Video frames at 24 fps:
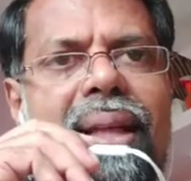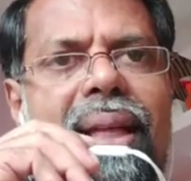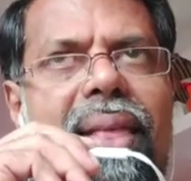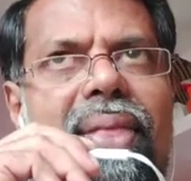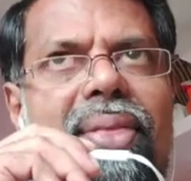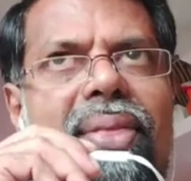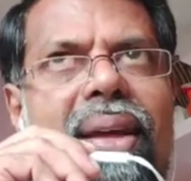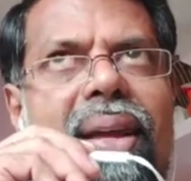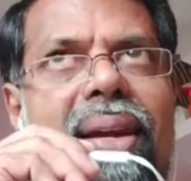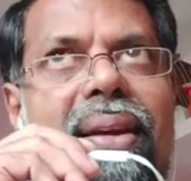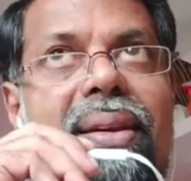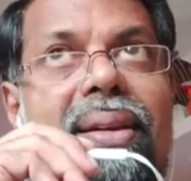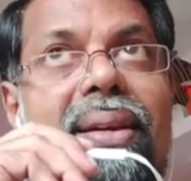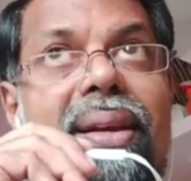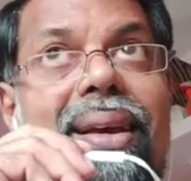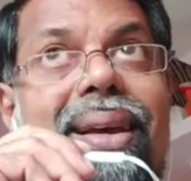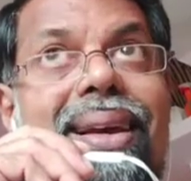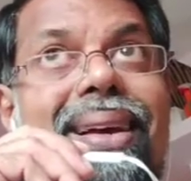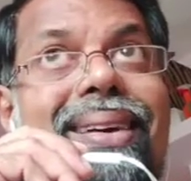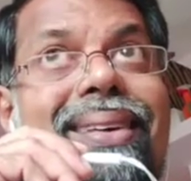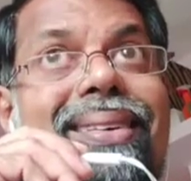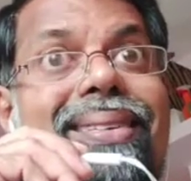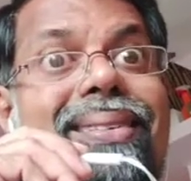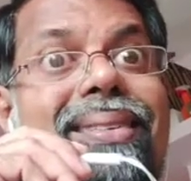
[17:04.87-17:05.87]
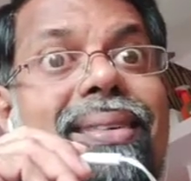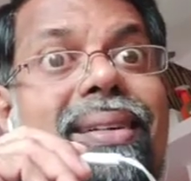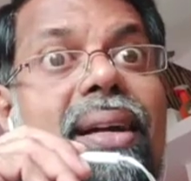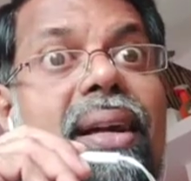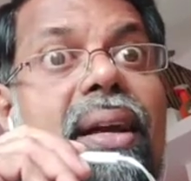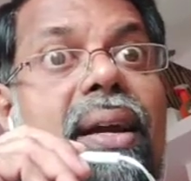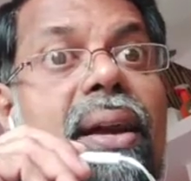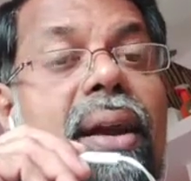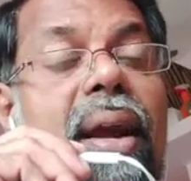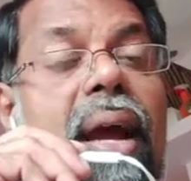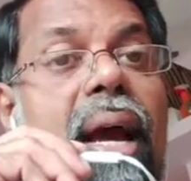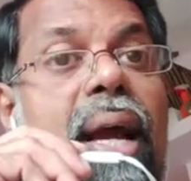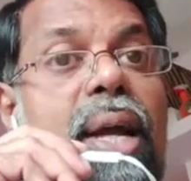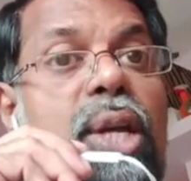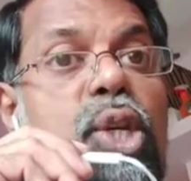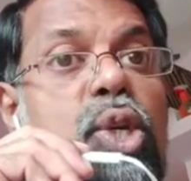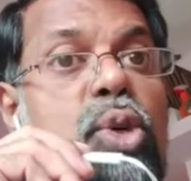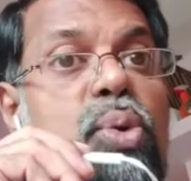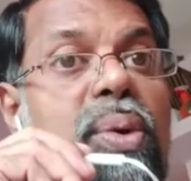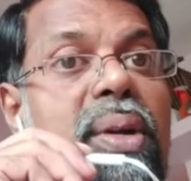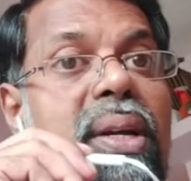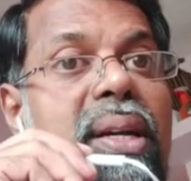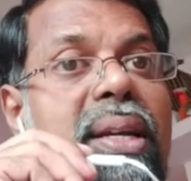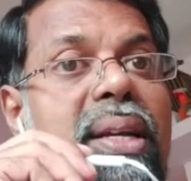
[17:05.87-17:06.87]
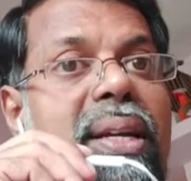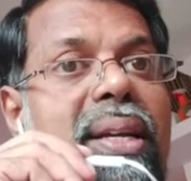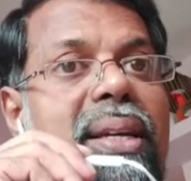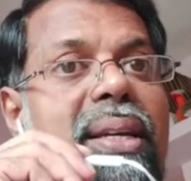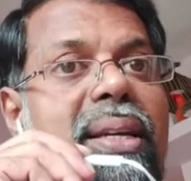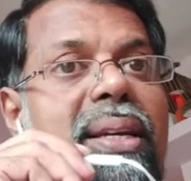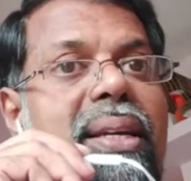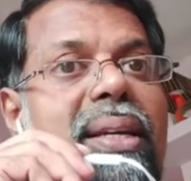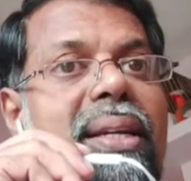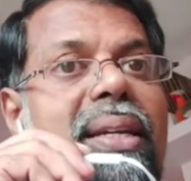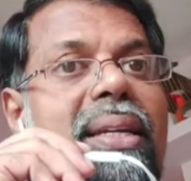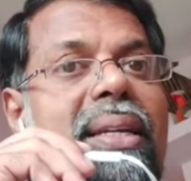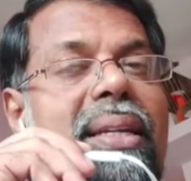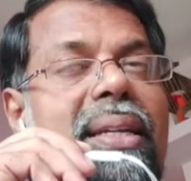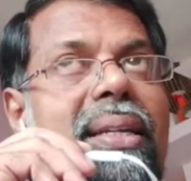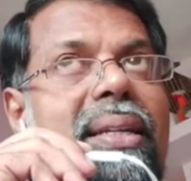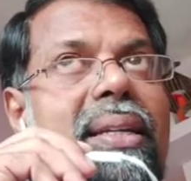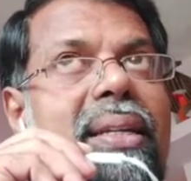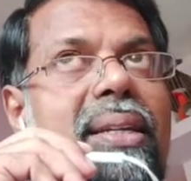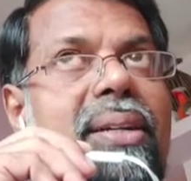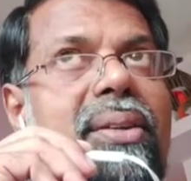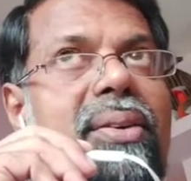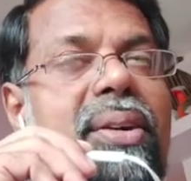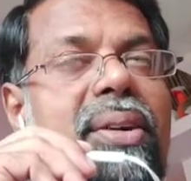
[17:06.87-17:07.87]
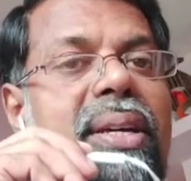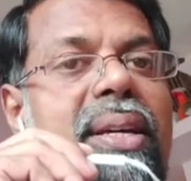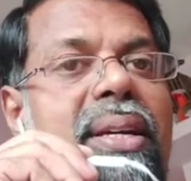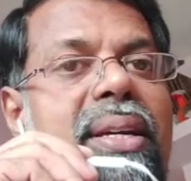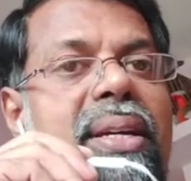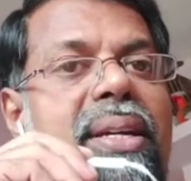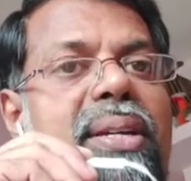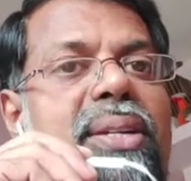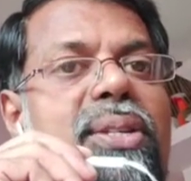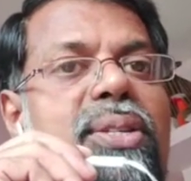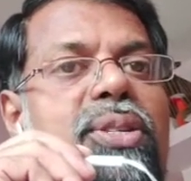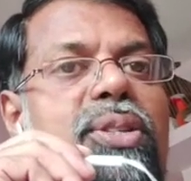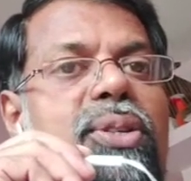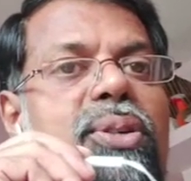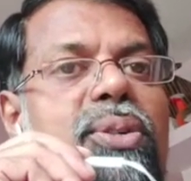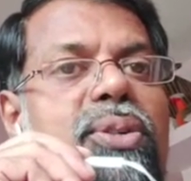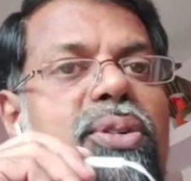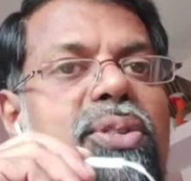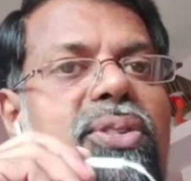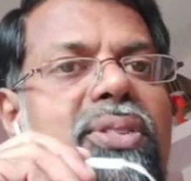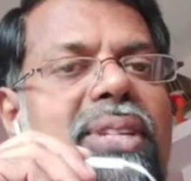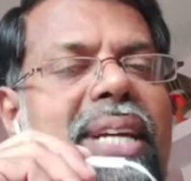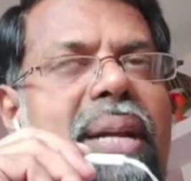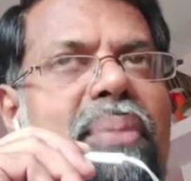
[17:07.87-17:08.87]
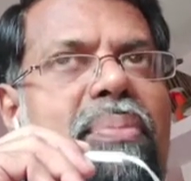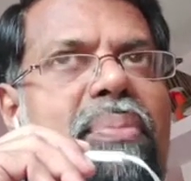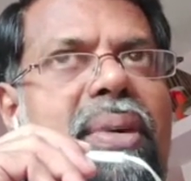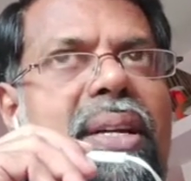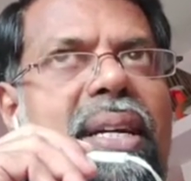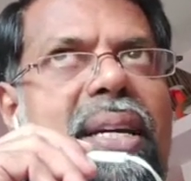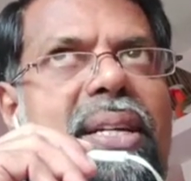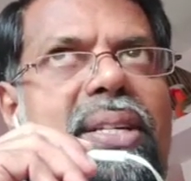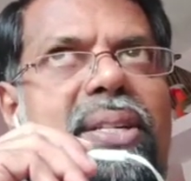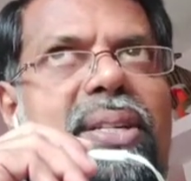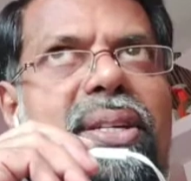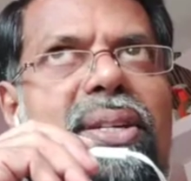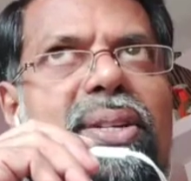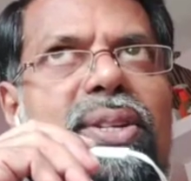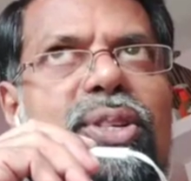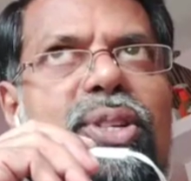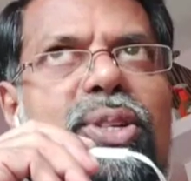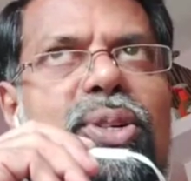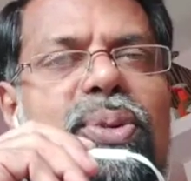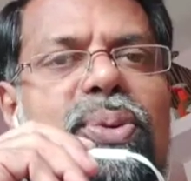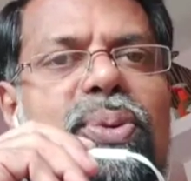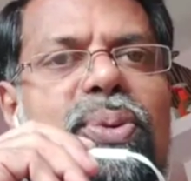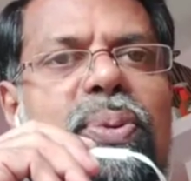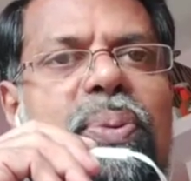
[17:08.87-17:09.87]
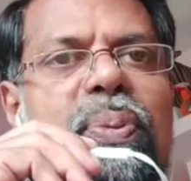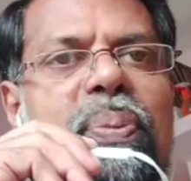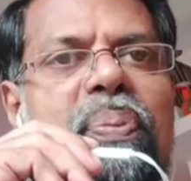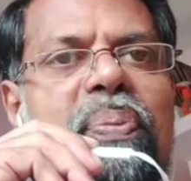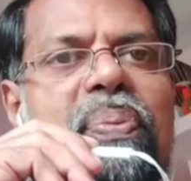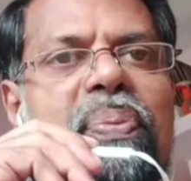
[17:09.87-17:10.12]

Then gradually increase those 10 minutes into